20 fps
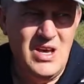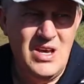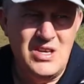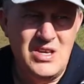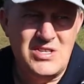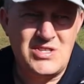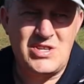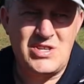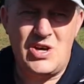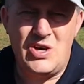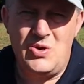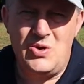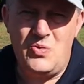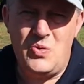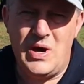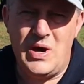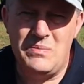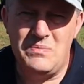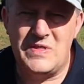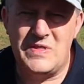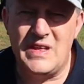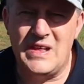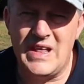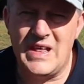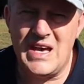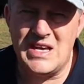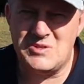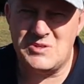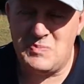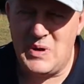So the
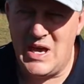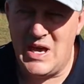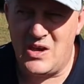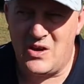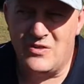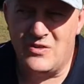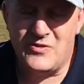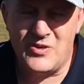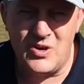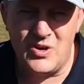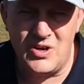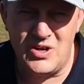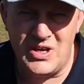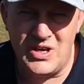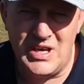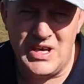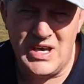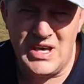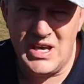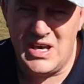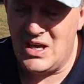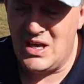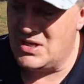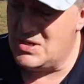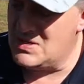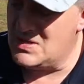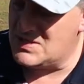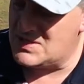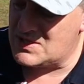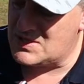last pack I've got here
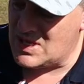is